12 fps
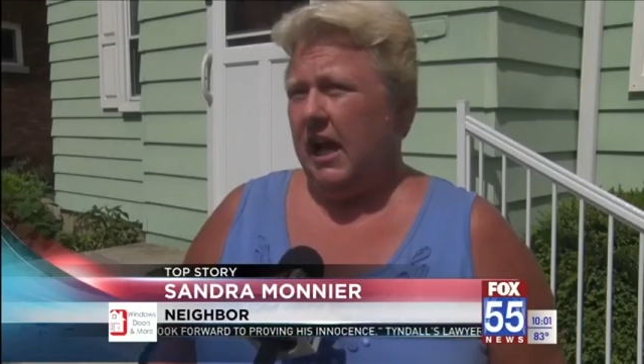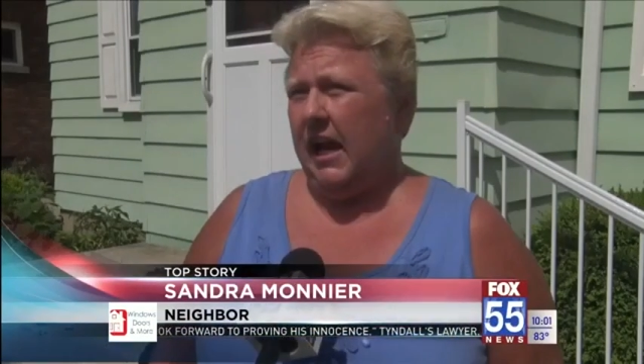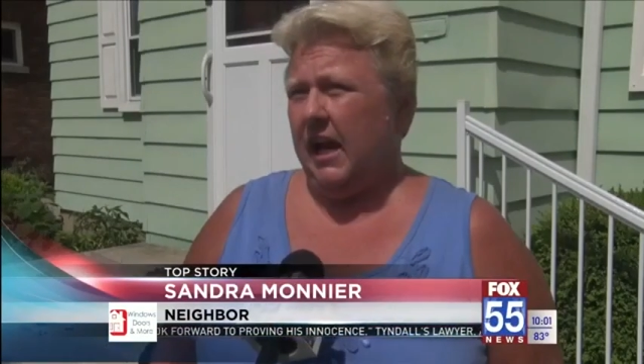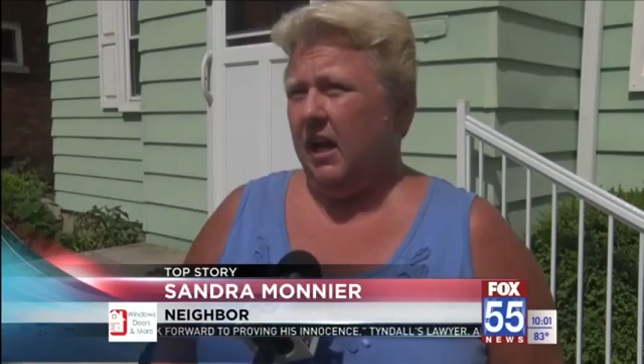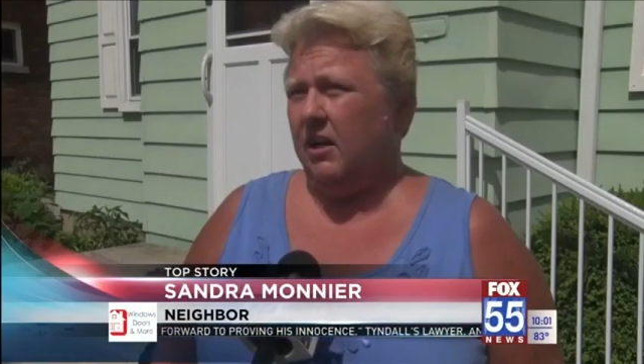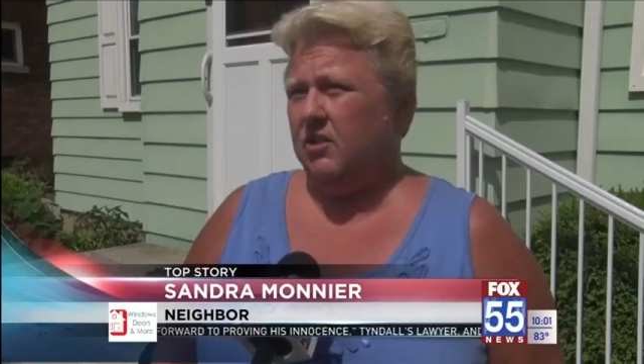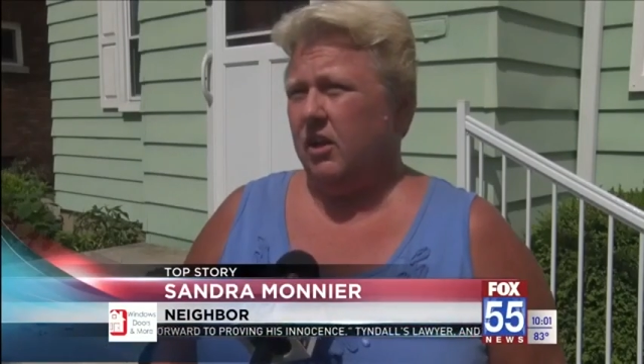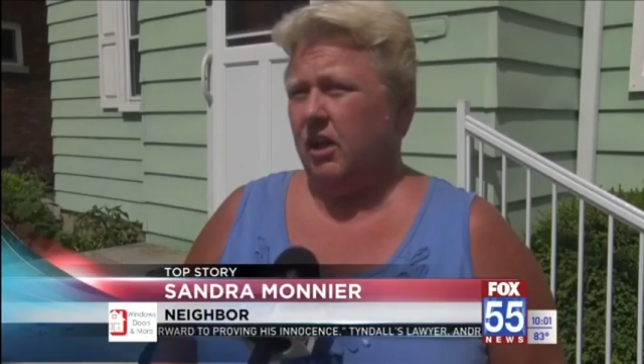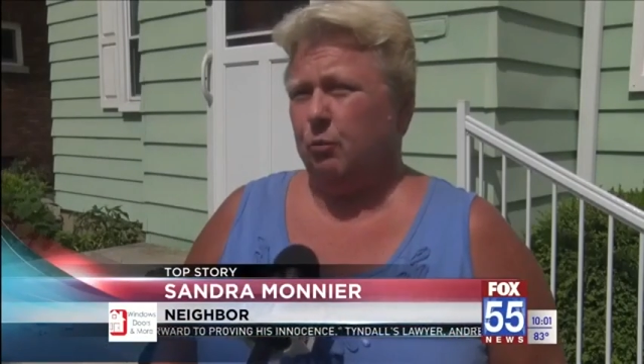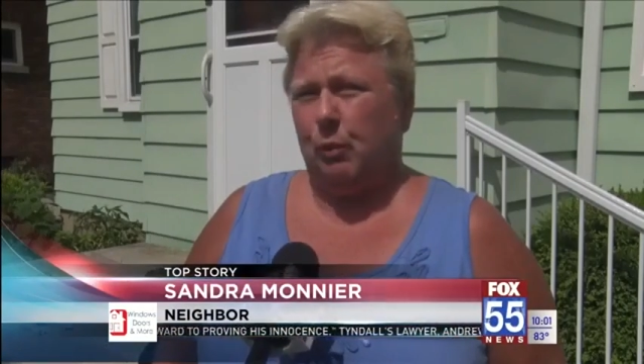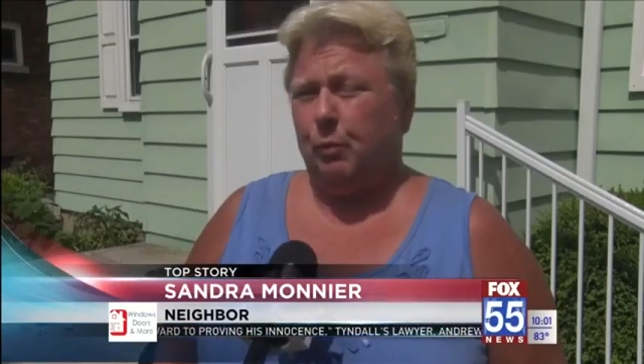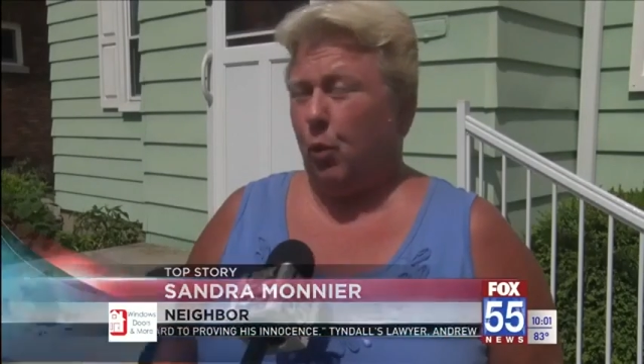and
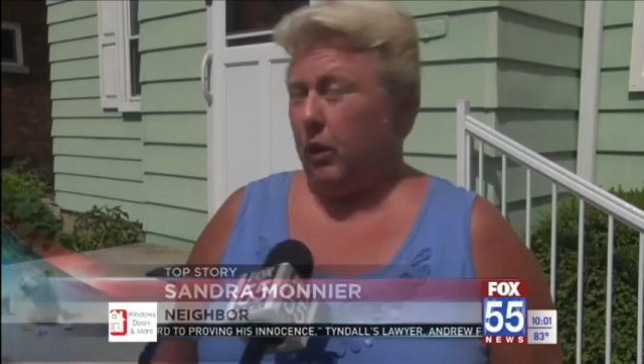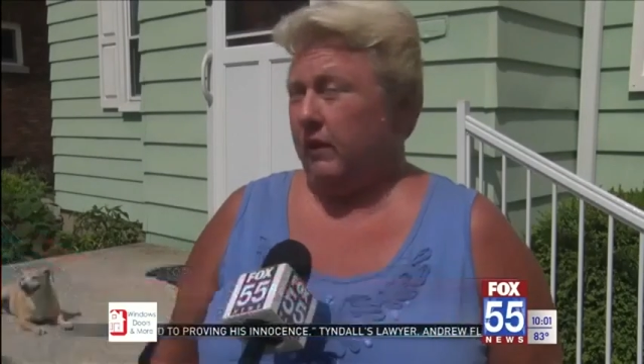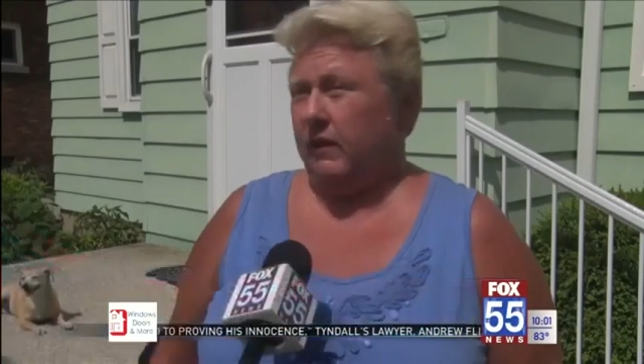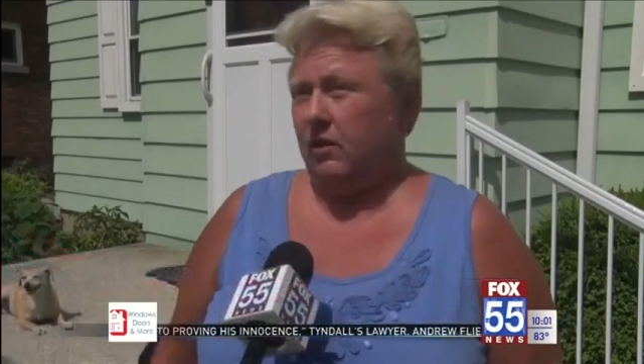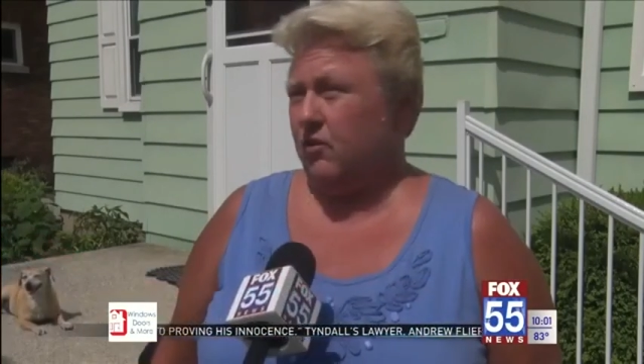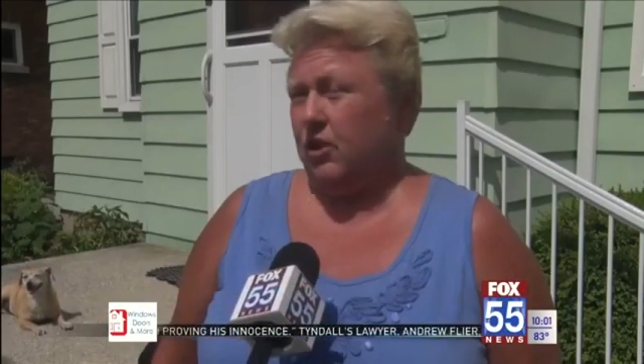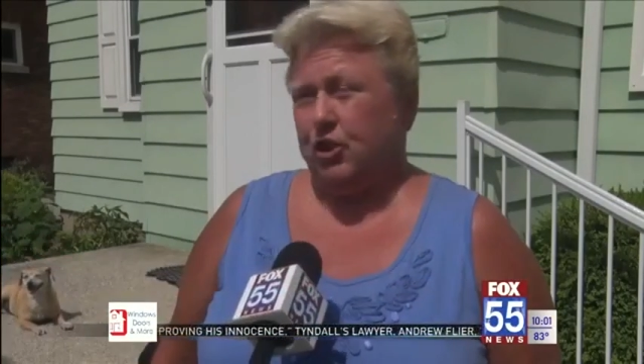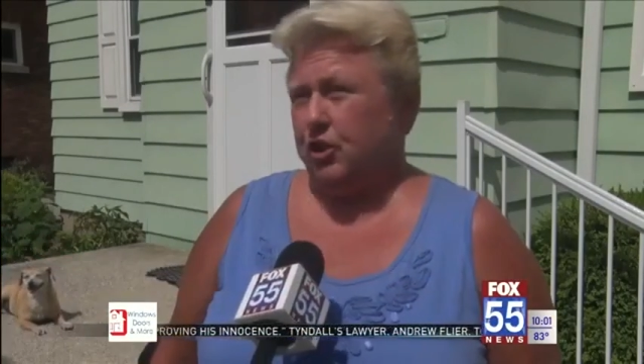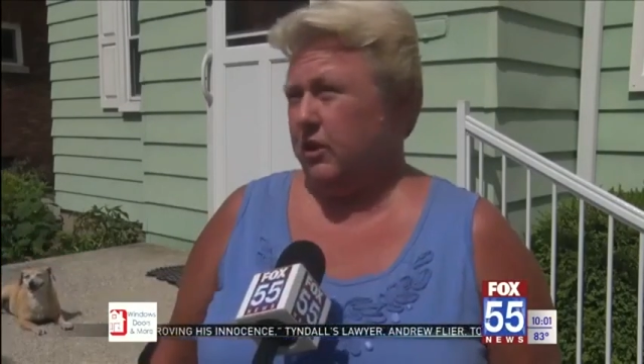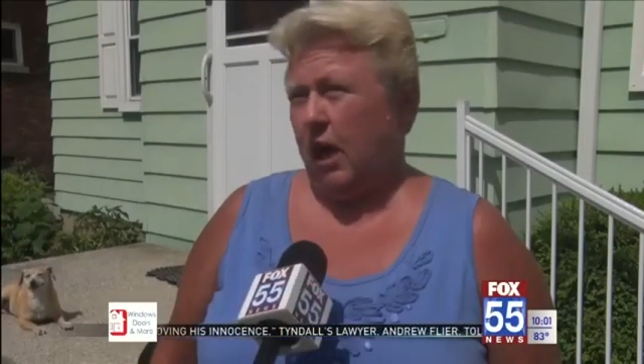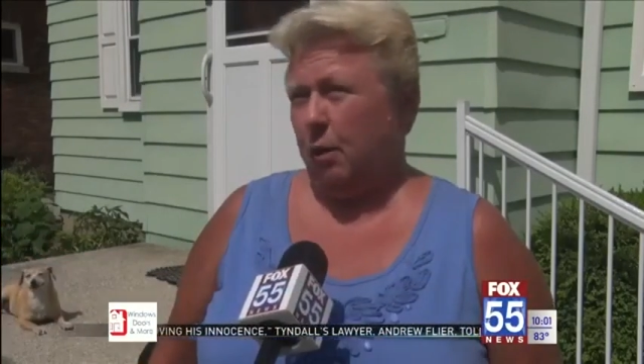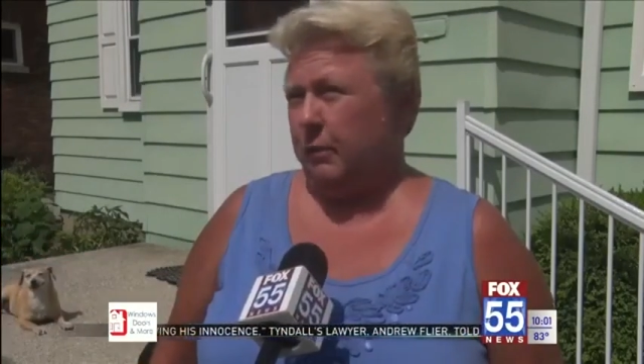reporting things that
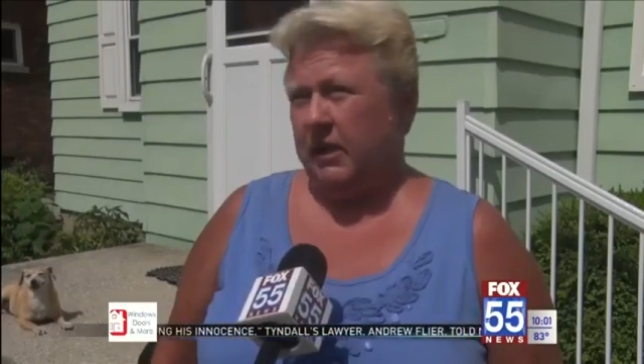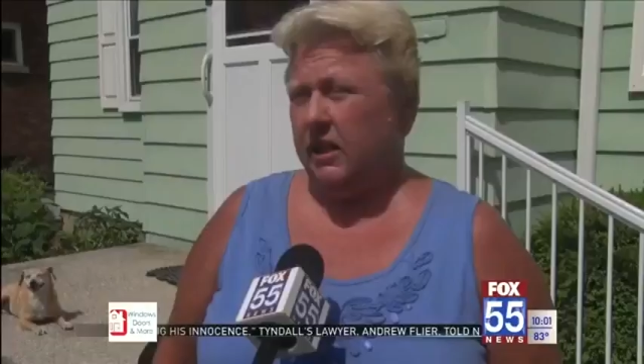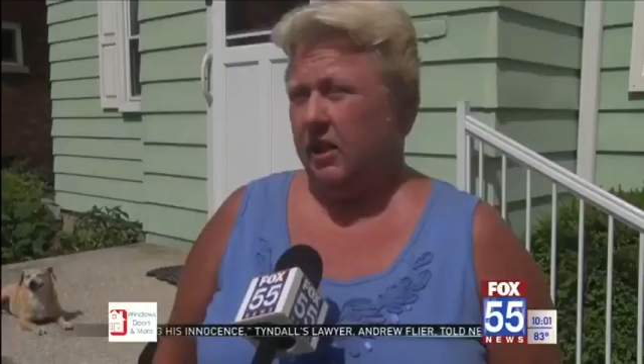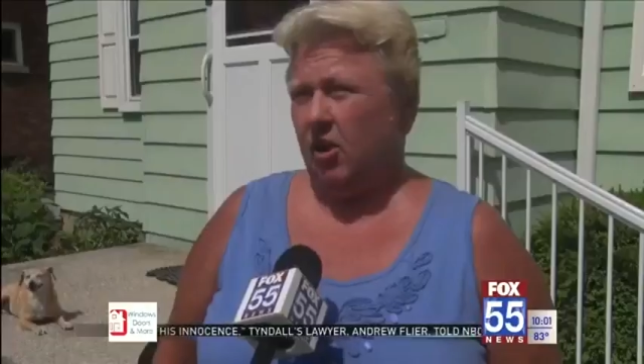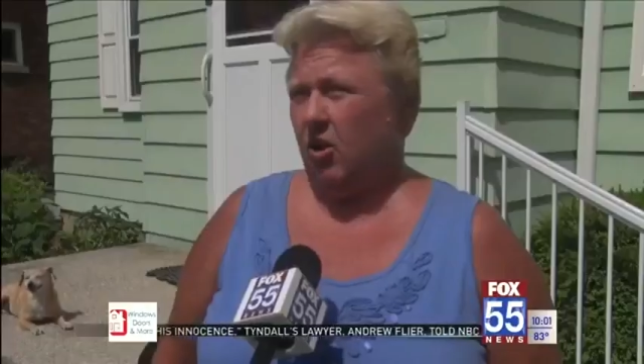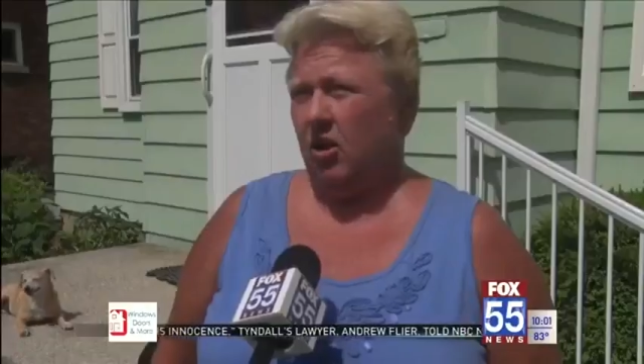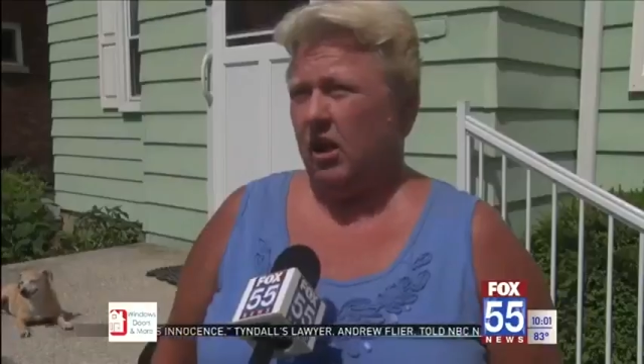should not be here.